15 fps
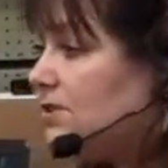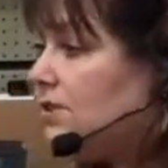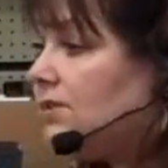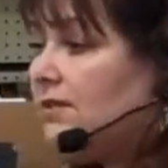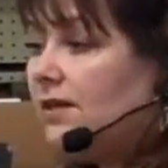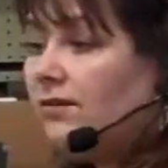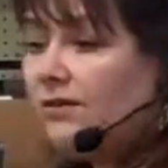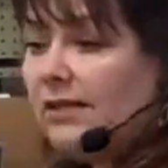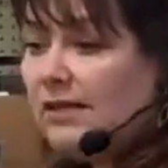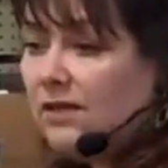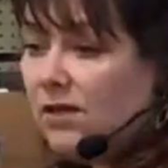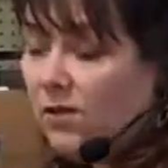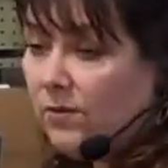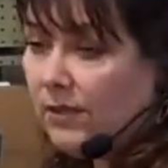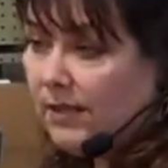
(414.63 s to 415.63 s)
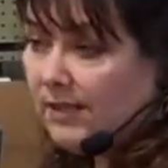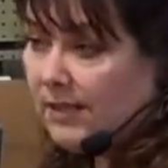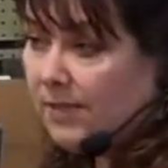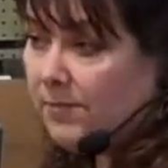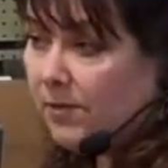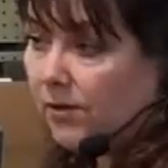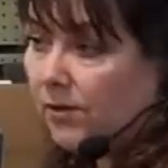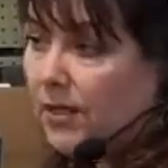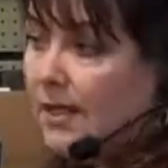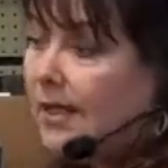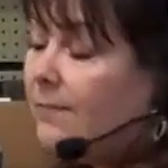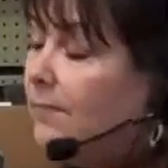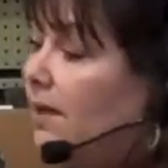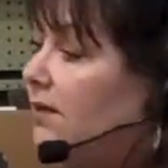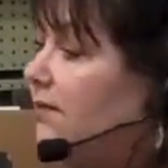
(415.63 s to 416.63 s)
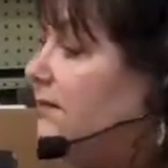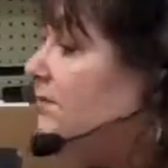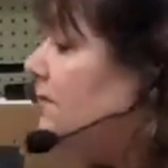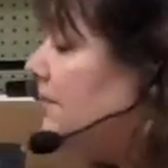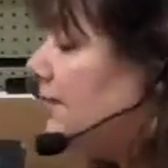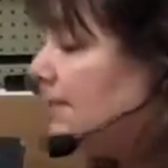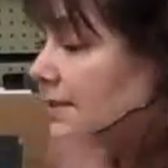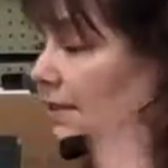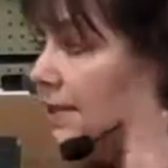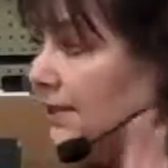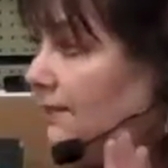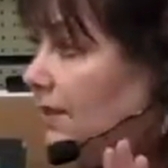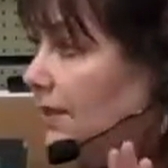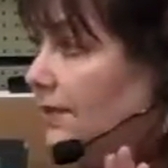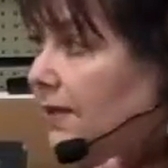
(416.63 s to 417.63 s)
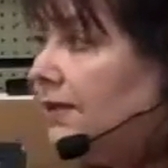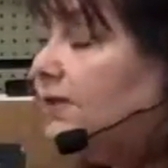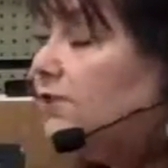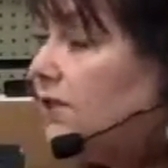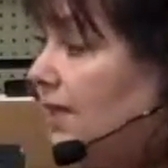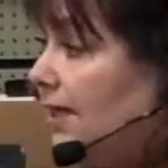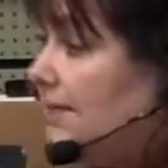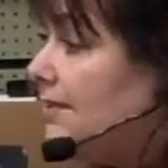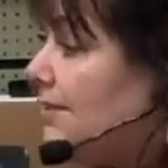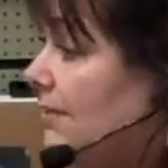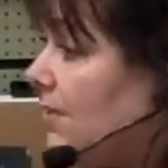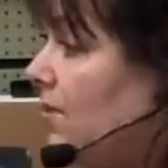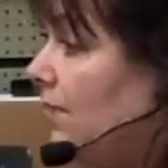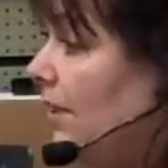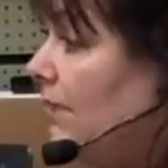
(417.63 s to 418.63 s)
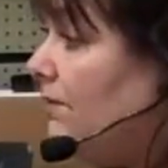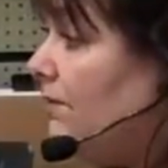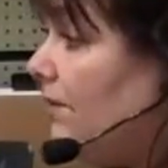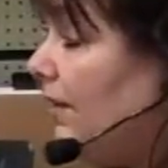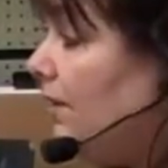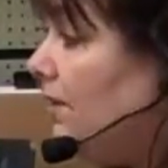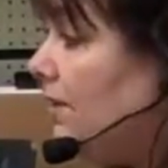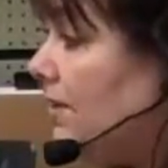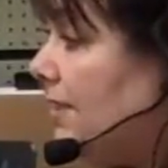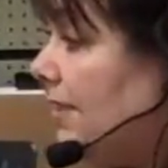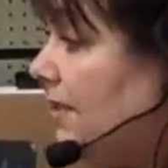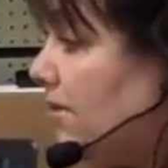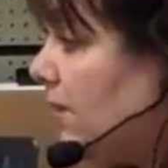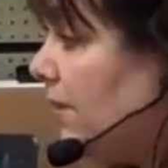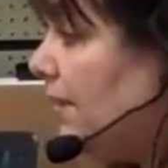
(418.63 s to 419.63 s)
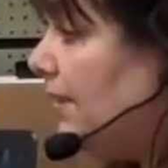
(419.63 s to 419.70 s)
inches, they don't need to go any deeper. Mel doesn't leave anything to chance, and so he looked into